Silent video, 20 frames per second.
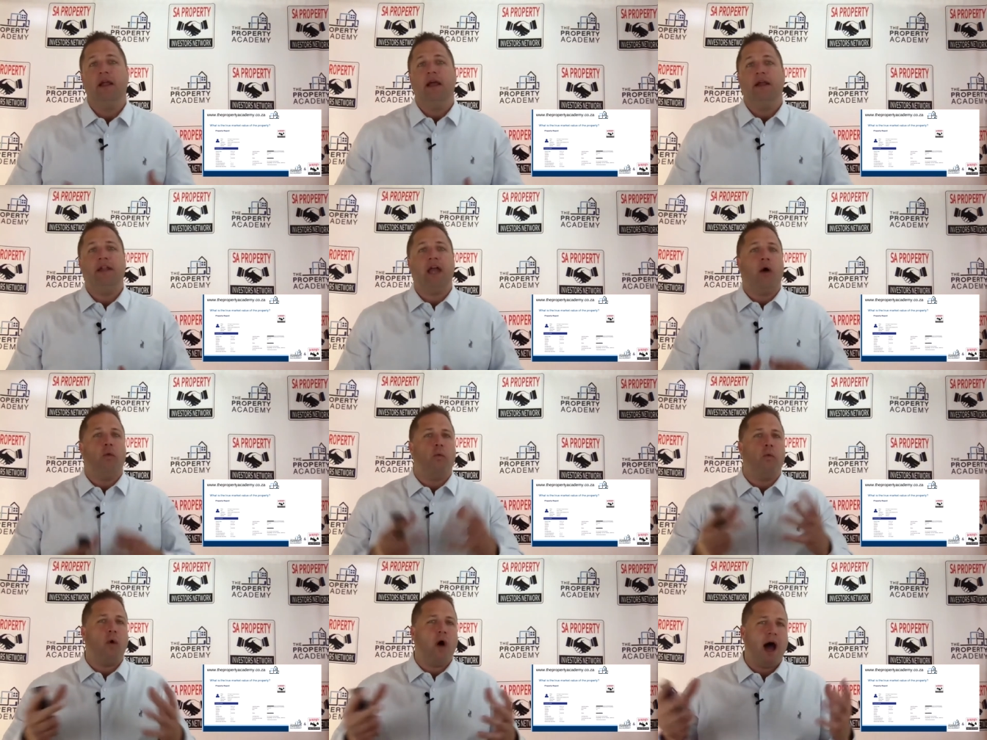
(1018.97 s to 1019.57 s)
Now,
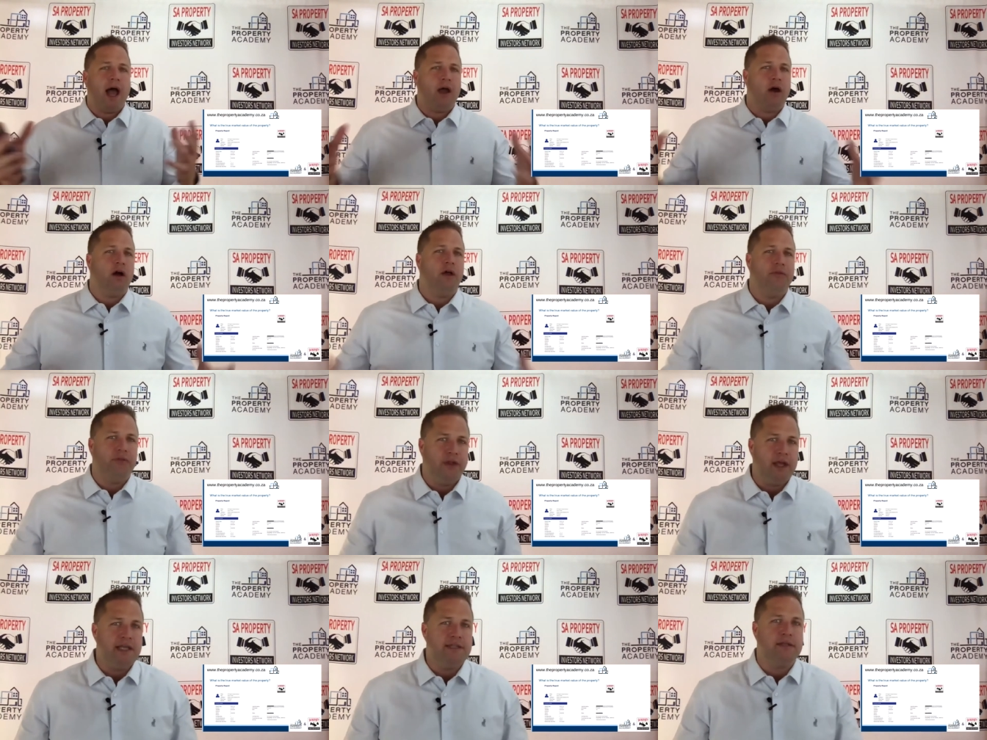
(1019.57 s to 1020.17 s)
why are
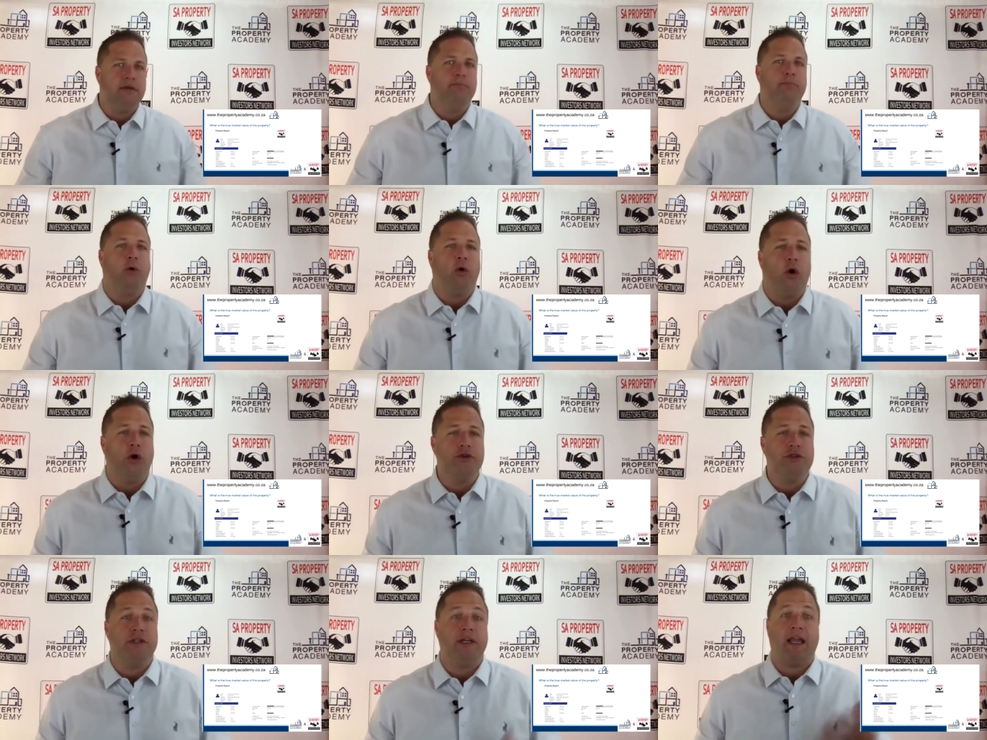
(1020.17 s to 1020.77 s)
these
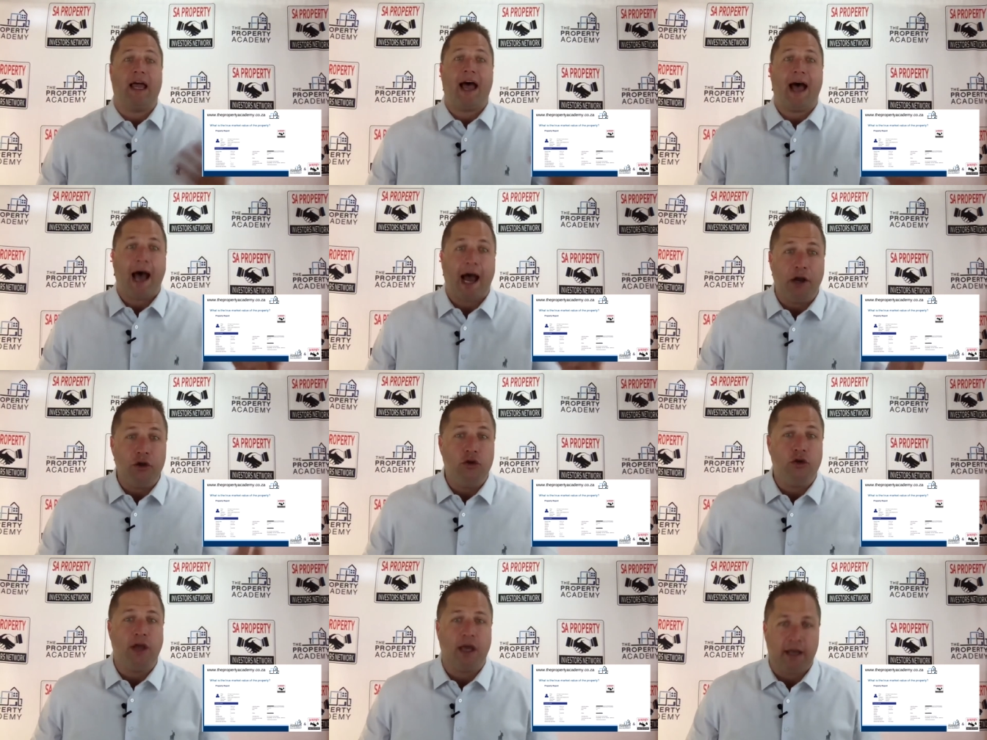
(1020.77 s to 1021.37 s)
important and how
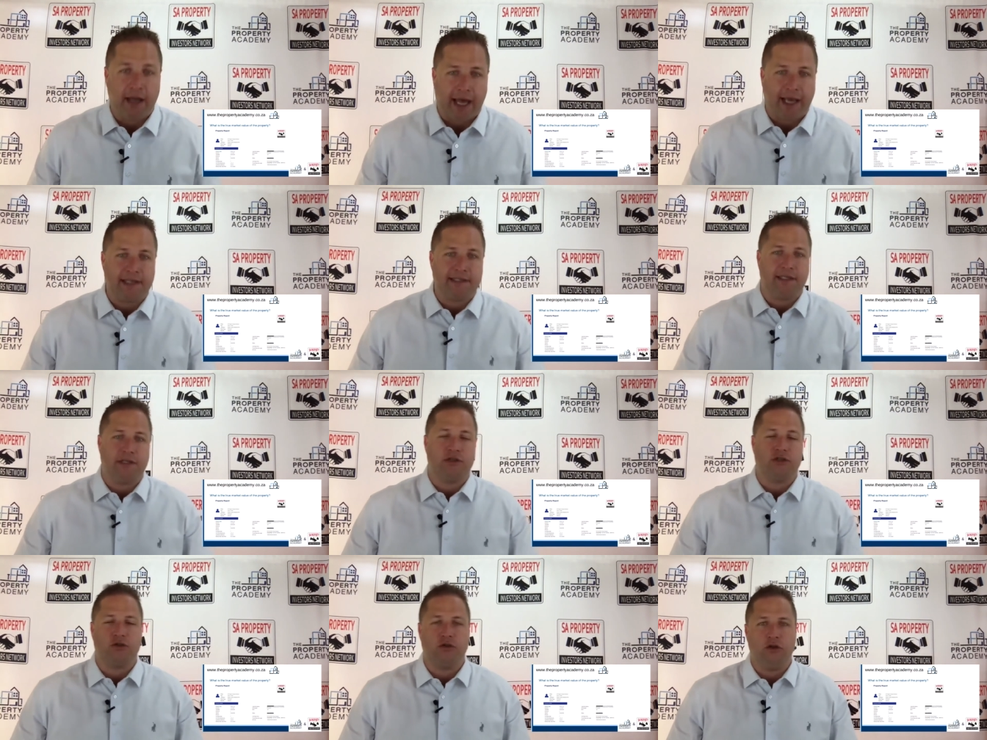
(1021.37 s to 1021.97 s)
do you get
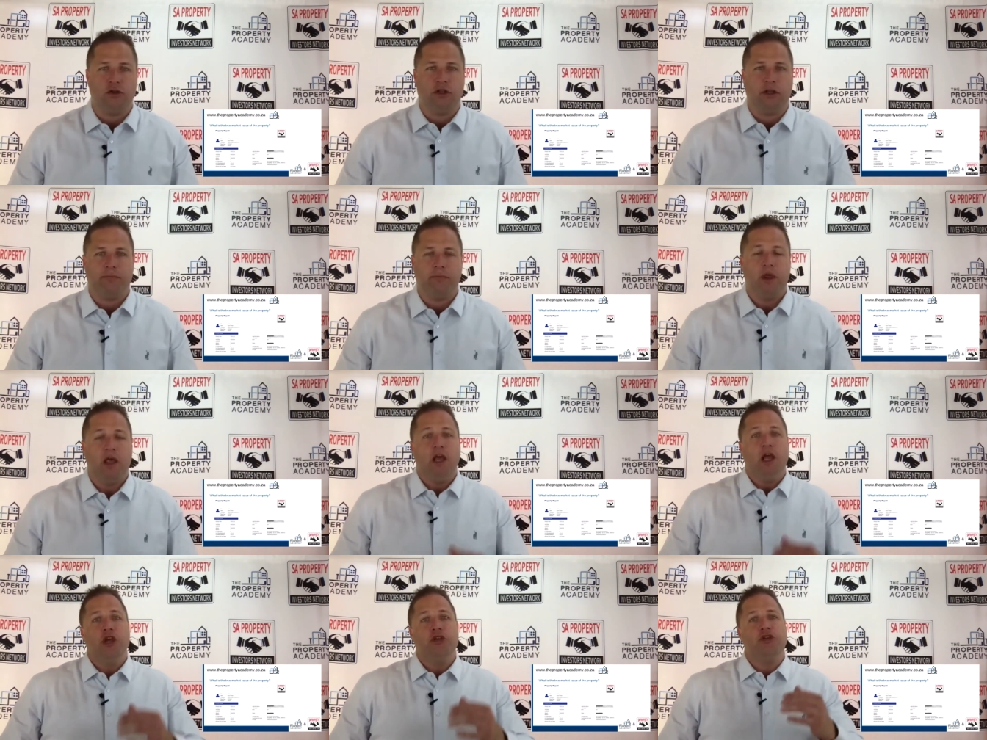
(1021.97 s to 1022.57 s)
access to them?
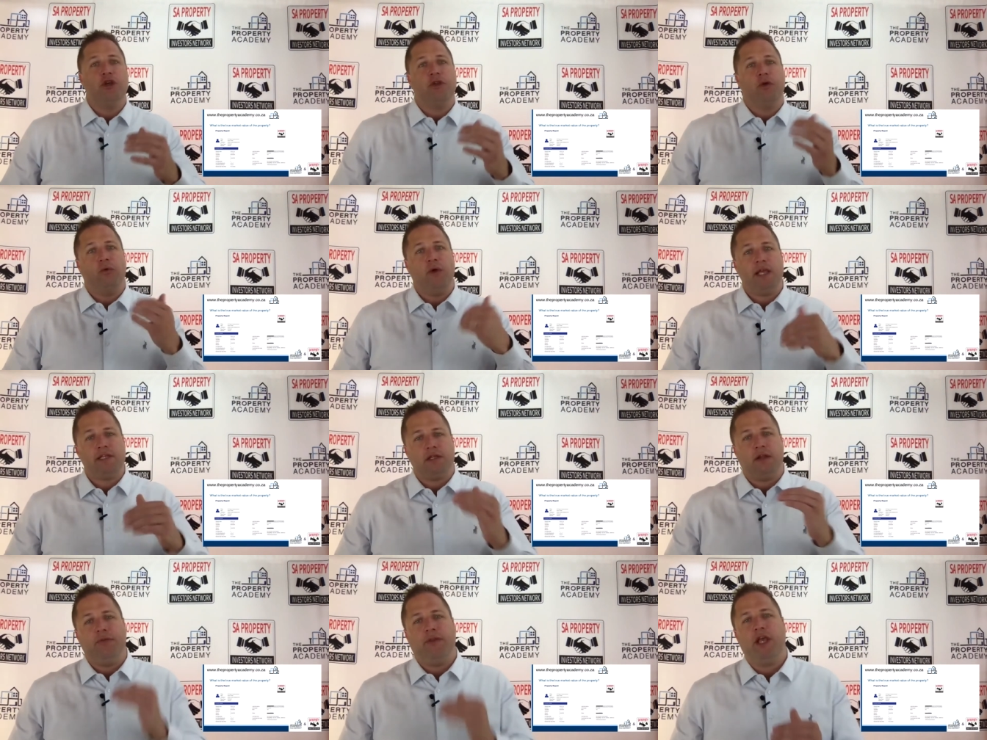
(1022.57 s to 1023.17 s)
So the
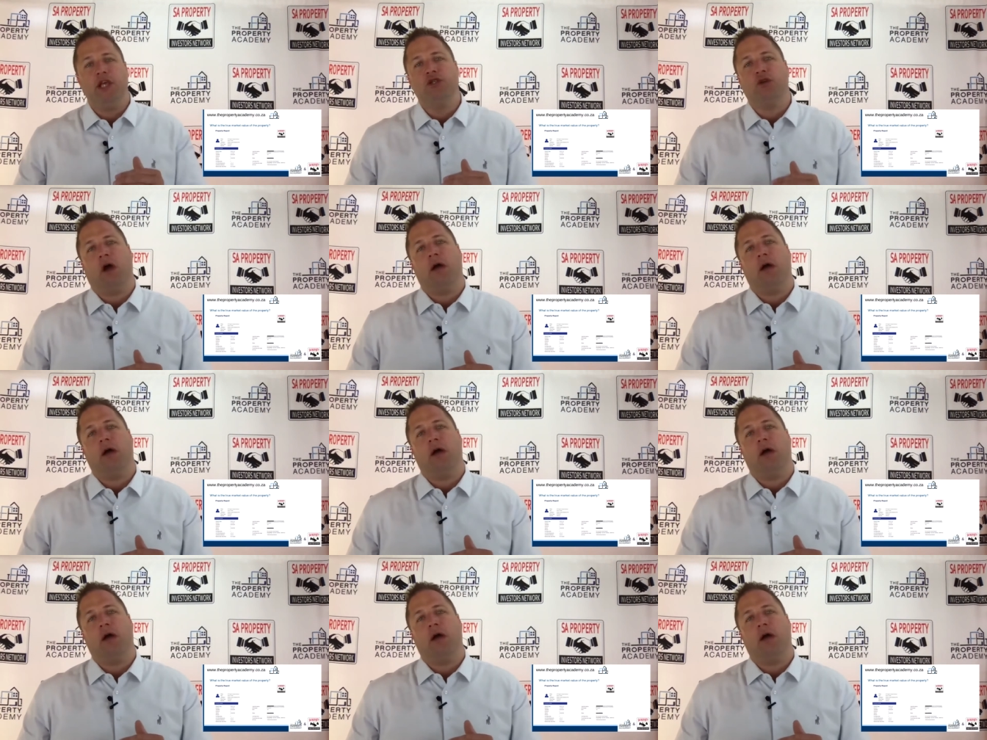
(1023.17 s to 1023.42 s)
reason these are